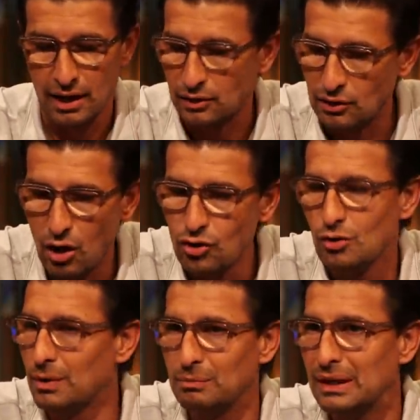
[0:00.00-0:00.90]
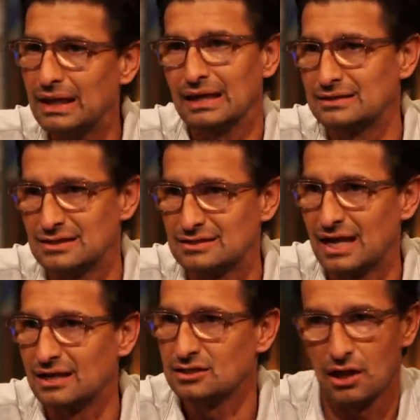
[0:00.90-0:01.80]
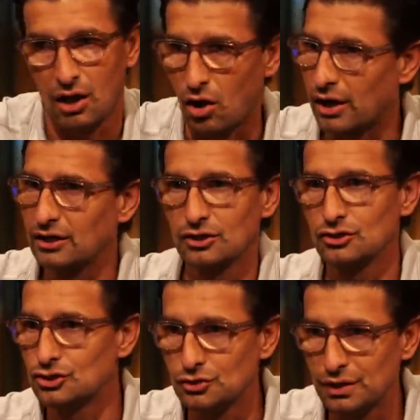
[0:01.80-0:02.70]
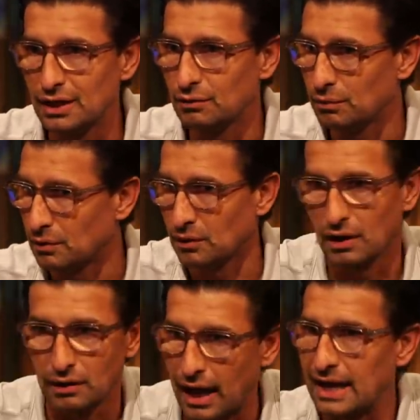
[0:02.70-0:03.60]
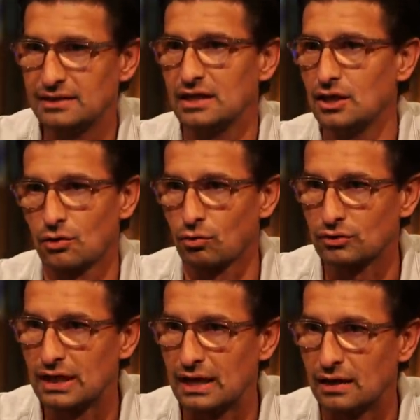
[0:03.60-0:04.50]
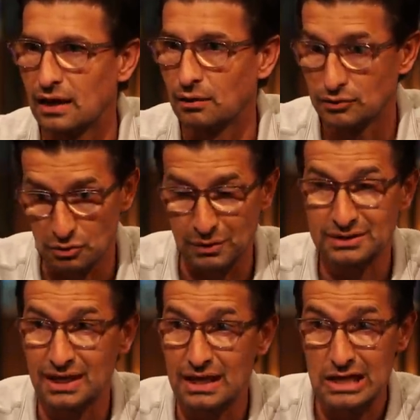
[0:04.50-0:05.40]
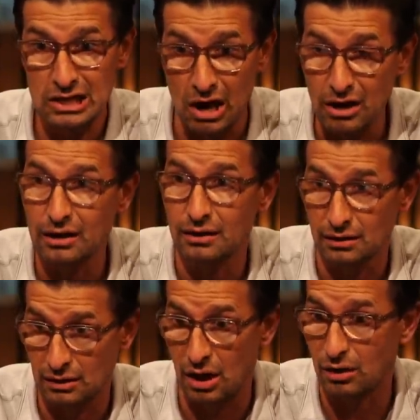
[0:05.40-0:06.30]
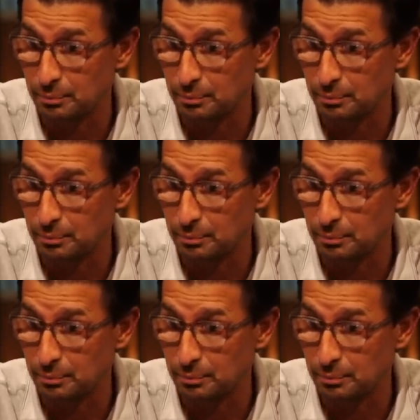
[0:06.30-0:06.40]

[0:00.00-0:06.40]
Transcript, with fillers: No human being can sustain it. Arlington shooting, eighteen-year-old mm-hmm. kid, and so we're seeing young, young